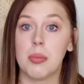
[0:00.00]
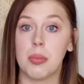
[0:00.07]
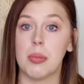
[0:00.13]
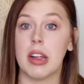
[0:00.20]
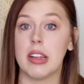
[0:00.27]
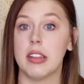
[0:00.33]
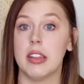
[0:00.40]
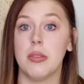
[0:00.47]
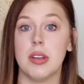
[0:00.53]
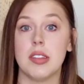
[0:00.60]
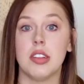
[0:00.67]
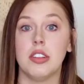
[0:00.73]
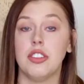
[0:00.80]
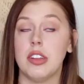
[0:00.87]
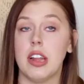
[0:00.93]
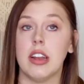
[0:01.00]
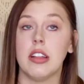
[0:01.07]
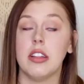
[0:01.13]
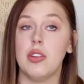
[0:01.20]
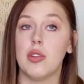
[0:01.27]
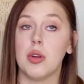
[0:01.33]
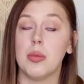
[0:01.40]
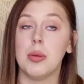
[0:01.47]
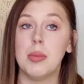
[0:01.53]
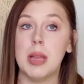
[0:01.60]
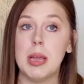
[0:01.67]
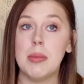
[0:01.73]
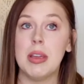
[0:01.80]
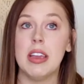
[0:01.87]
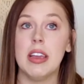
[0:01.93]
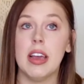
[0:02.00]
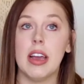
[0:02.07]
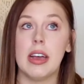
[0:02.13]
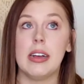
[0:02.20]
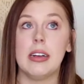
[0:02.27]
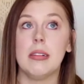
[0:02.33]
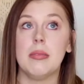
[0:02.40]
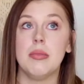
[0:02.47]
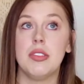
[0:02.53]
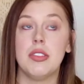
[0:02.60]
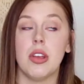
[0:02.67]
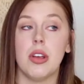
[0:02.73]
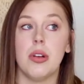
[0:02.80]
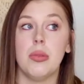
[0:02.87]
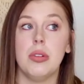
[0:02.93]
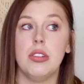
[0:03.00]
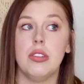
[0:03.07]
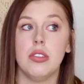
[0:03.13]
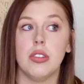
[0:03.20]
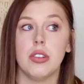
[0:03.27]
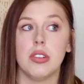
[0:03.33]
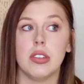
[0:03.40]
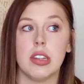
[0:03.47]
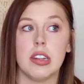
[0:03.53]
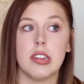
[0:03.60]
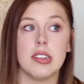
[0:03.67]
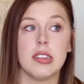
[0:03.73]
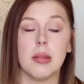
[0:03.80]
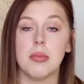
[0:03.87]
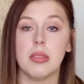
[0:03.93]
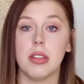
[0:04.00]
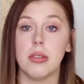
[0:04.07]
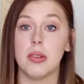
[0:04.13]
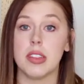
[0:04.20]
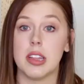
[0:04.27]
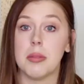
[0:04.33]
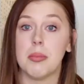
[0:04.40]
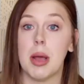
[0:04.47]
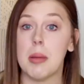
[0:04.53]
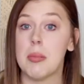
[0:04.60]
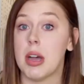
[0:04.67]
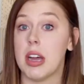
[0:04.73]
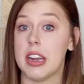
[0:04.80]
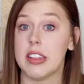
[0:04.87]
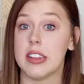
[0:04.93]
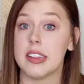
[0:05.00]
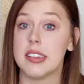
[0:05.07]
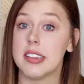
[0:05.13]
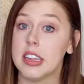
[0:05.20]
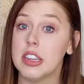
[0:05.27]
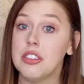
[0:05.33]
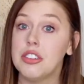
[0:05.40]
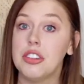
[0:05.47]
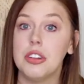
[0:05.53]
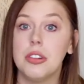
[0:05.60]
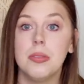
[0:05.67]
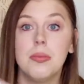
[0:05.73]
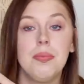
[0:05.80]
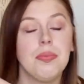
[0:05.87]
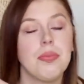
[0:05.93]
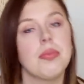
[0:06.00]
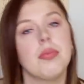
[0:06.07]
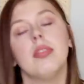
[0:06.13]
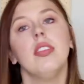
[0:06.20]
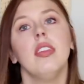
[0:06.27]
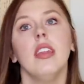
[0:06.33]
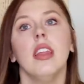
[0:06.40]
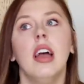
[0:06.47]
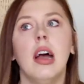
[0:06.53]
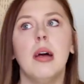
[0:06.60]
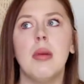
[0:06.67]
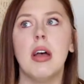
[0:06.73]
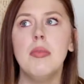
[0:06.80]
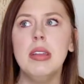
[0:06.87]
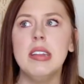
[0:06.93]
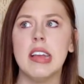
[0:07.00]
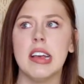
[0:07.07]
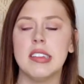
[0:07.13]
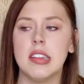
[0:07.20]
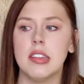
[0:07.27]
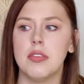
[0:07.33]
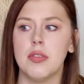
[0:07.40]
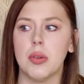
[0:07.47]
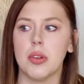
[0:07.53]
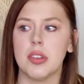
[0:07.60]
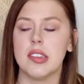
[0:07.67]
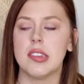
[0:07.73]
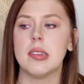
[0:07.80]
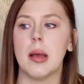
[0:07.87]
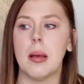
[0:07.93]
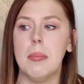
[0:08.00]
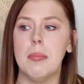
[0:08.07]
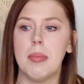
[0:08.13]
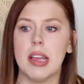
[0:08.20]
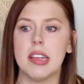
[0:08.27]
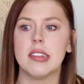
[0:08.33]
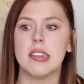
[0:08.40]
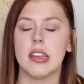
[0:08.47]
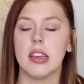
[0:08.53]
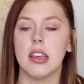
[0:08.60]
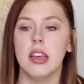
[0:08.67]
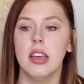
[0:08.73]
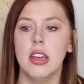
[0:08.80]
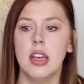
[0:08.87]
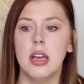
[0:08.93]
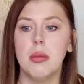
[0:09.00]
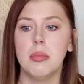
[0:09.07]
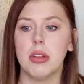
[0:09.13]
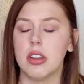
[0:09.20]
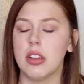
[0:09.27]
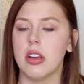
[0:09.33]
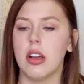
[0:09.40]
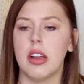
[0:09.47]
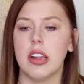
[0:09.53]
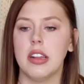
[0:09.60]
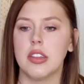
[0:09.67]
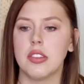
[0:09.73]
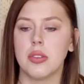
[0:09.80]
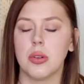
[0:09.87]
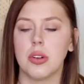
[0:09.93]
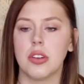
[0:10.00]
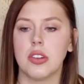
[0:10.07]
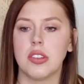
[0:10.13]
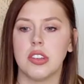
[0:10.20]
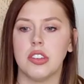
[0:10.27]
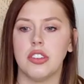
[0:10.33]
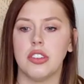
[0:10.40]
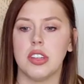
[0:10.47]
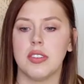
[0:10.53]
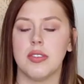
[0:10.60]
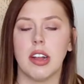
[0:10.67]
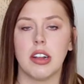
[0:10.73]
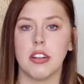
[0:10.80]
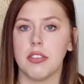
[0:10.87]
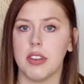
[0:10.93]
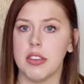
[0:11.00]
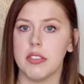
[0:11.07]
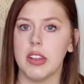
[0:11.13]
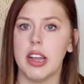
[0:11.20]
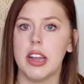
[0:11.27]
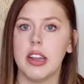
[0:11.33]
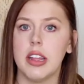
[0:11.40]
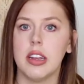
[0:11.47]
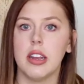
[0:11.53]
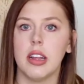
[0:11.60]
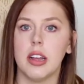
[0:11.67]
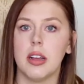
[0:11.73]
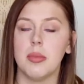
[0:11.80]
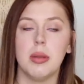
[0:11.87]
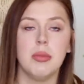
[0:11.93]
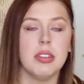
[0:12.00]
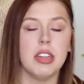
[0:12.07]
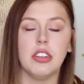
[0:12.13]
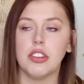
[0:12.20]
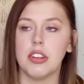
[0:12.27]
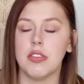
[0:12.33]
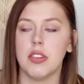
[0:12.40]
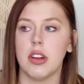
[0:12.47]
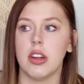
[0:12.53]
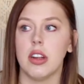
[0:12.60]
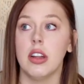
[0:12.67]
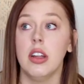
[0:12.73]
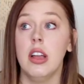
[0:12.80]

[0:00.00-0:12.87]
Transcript: Brecklin was a genetically normal baby, um, so we do know that it's something within my body that's the issue. Um, I've been tested for some basic blood clotting disorders such as factor V Leiden, um, MTHFR.